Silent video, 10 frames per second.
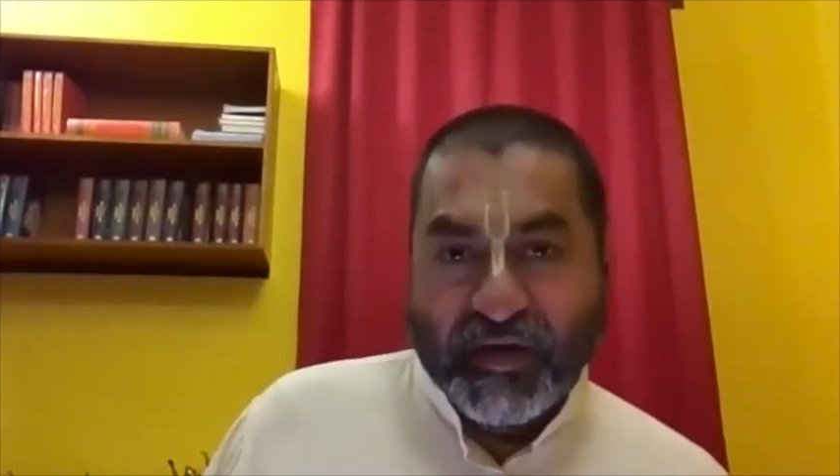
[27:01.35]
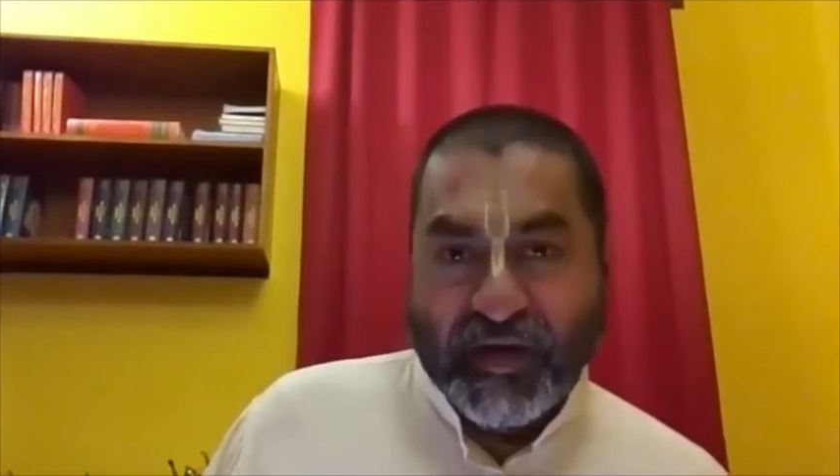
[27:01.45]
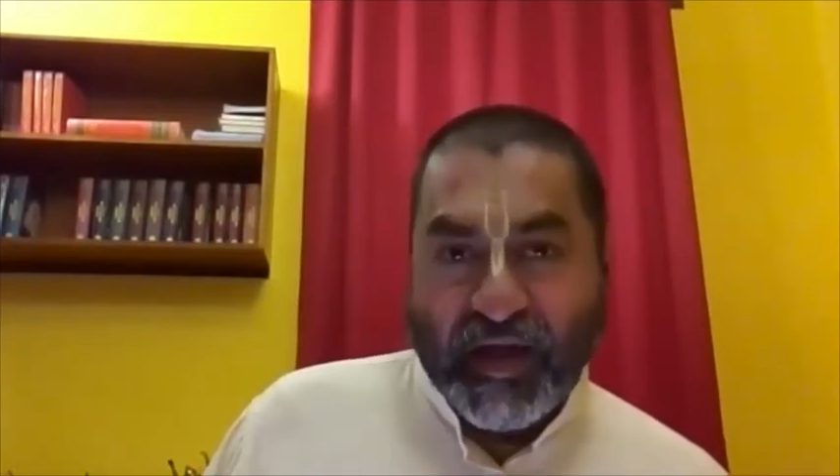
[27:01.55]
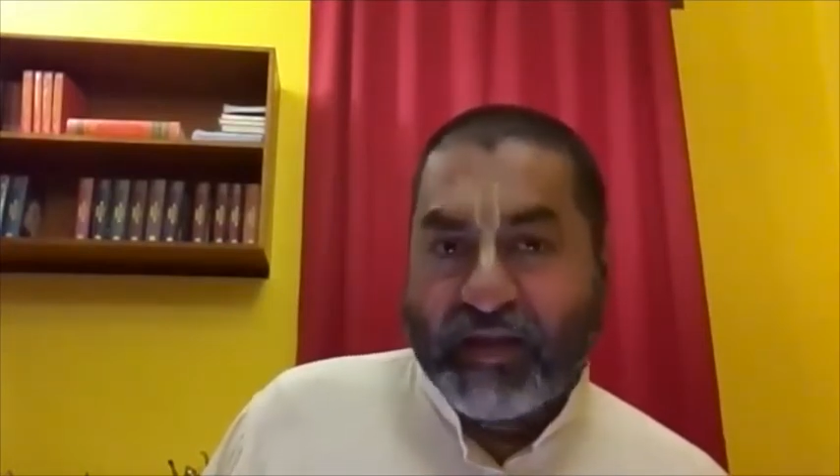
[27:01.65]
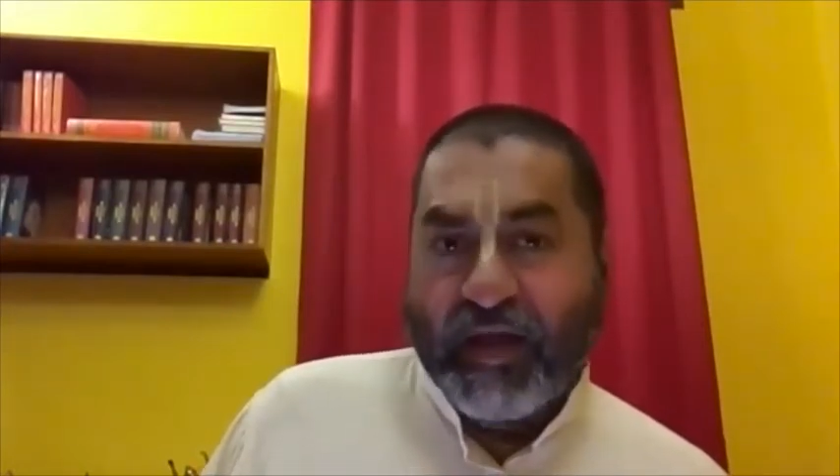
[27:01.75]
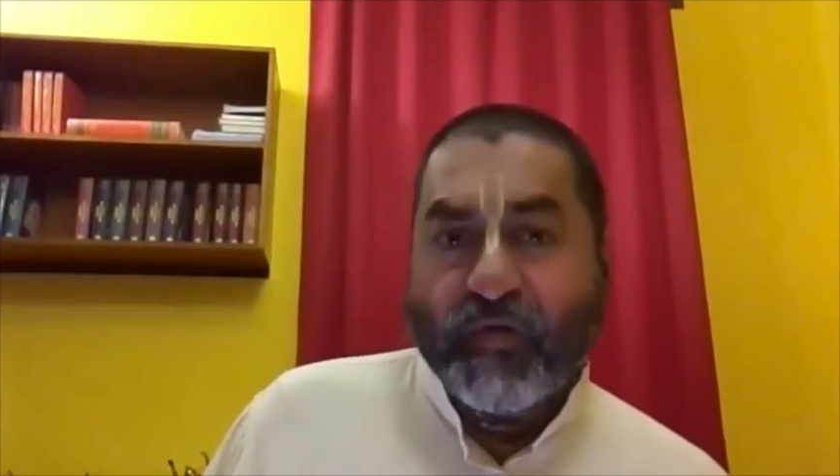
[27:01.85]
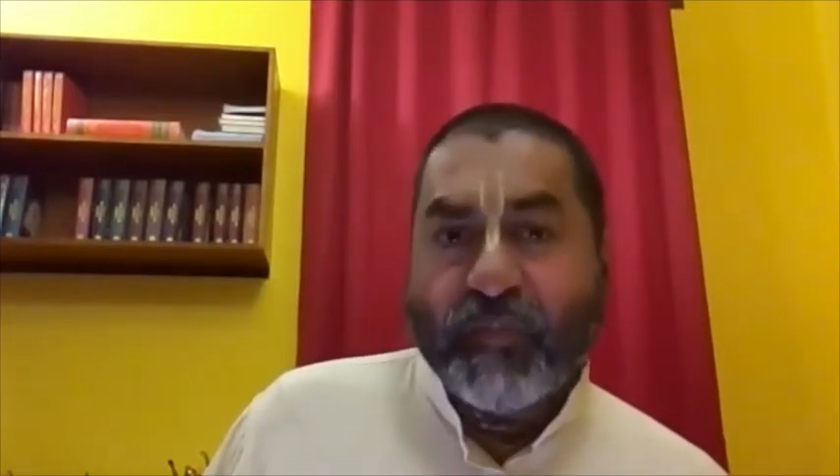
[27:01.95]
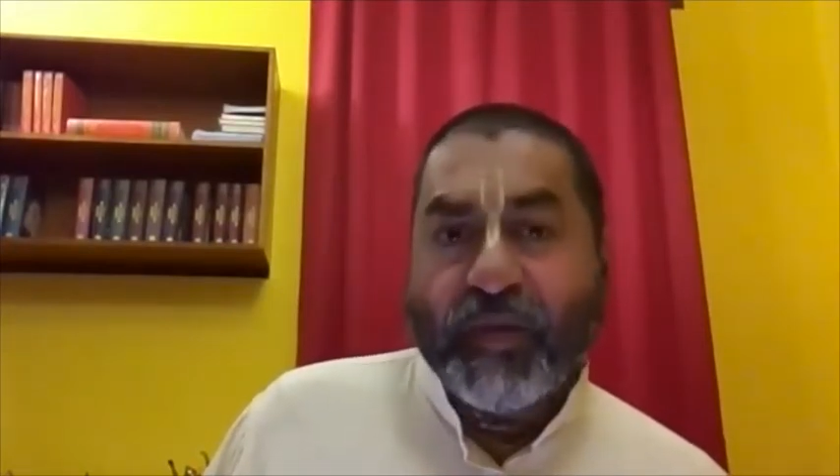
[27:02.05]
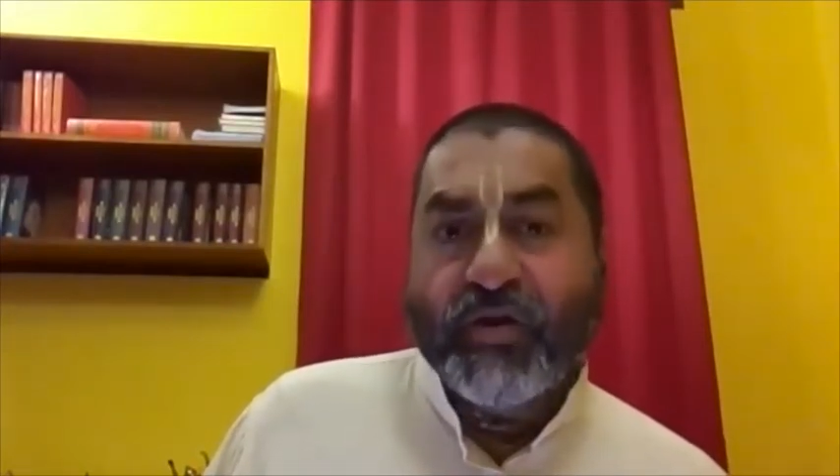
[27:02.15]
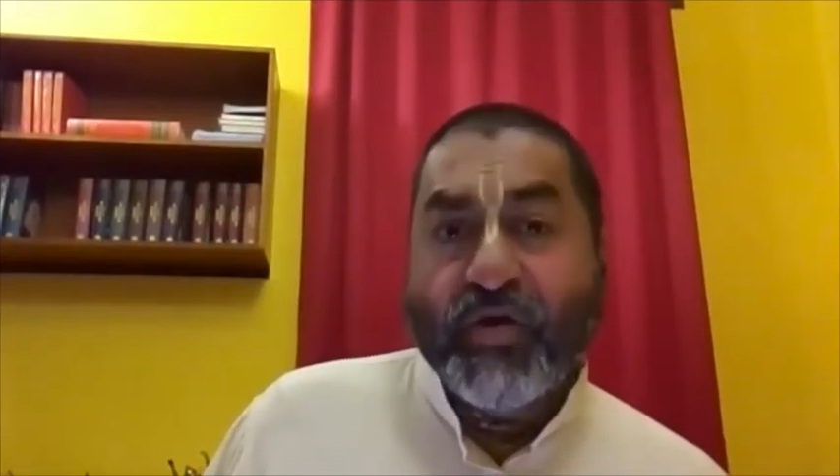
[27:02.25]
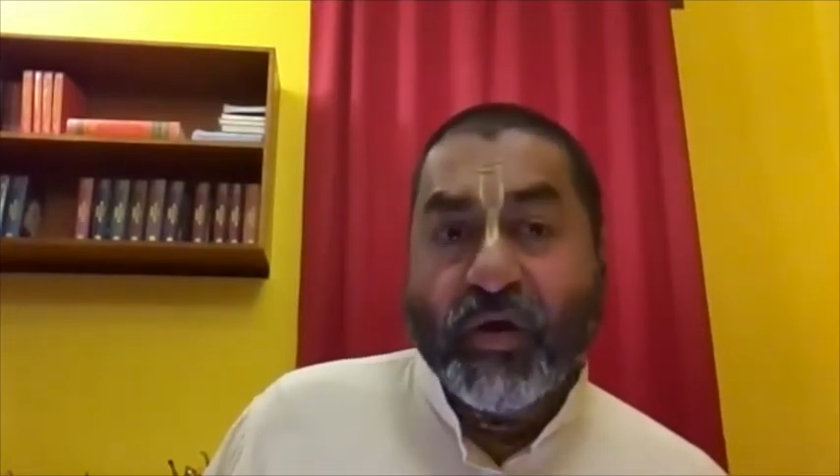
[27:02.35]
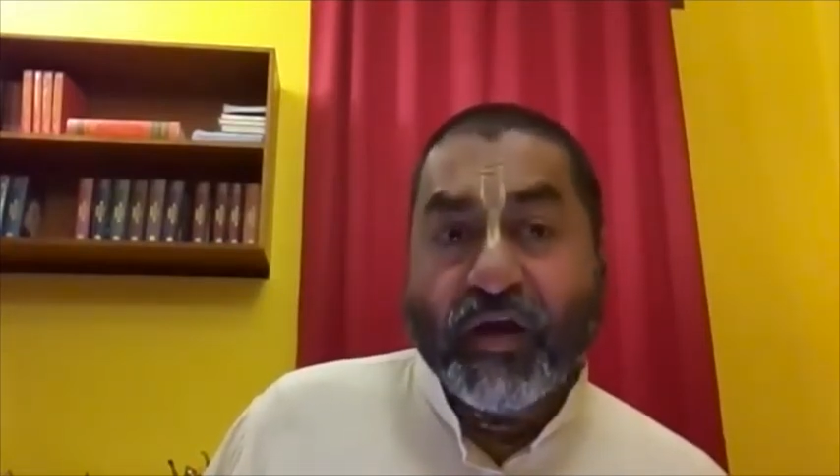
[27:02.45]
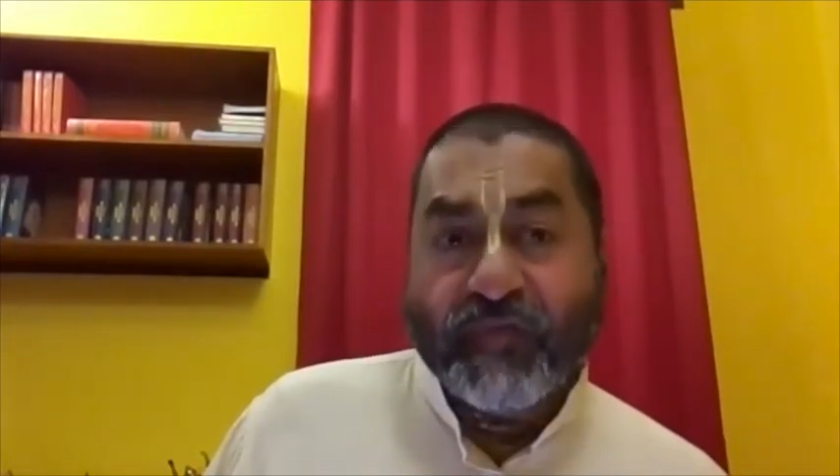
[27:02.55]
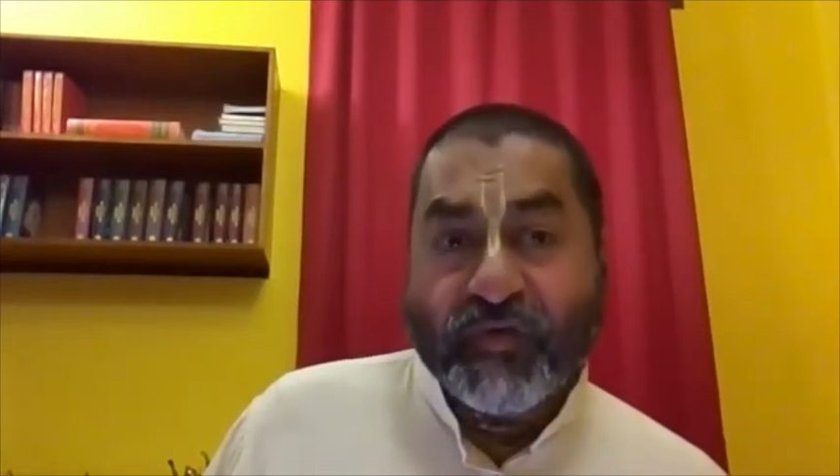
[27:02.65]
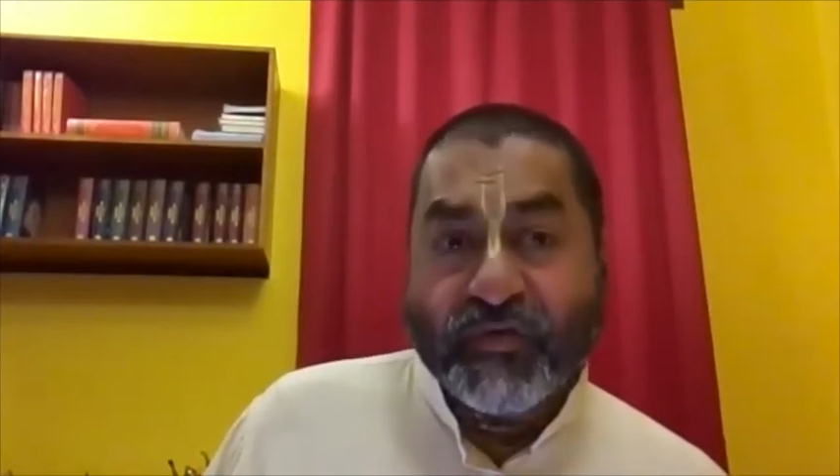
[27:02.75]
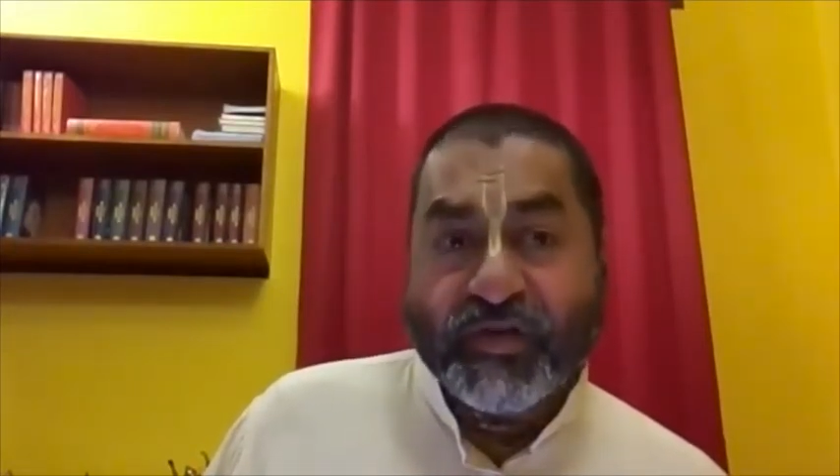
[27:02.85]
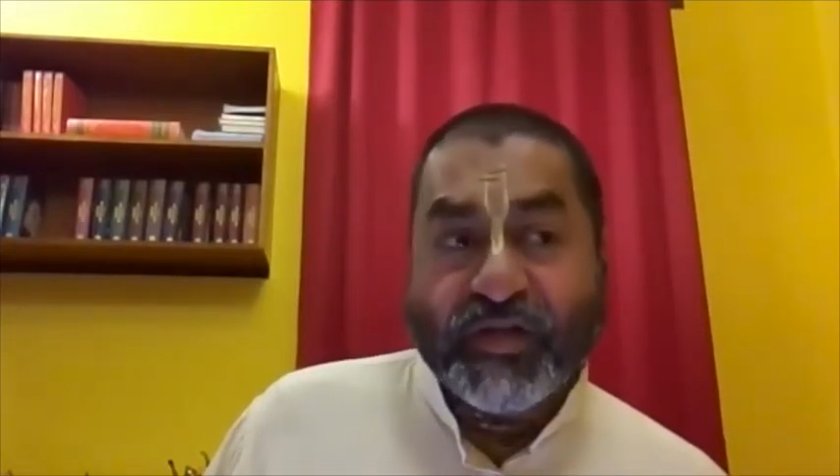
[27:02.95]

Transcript: And there would be no confusion, there